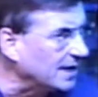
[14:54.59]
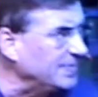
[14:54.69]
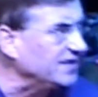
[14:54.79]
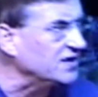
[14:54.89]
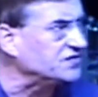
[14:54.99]

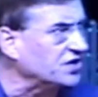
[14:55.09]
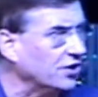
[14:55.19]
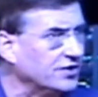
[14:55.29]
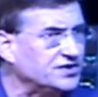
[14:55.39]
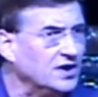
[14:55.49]
up in the
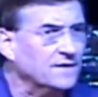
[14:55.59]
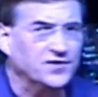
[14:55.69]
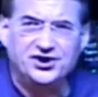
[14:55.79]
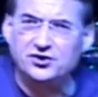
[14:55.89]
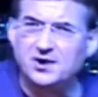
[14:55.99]
church
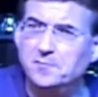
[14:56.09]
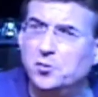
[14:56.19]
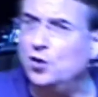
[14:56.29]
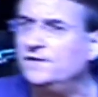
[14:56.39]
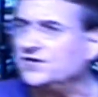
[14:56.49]
for you to
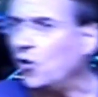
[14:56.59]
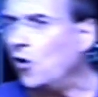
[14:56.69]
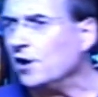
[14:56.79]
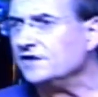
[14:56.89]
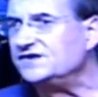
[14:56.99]
move
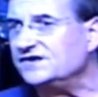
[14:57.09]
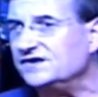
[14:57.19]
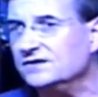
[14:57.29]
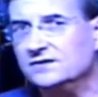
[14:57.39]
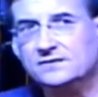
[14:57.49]
towards